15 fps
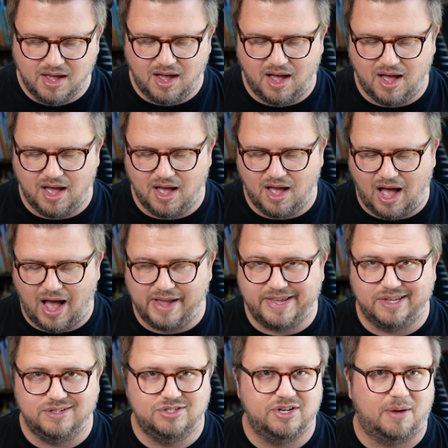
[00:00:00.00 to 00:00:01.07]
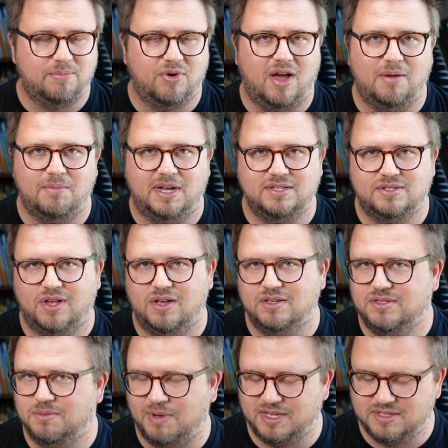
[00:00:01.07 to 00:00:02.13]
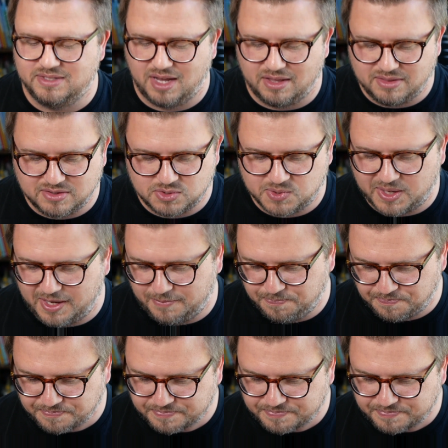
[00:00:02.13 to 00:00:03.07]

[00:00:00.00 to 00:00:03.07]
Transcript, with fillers: Uh, I can jump around my songs in my set this way.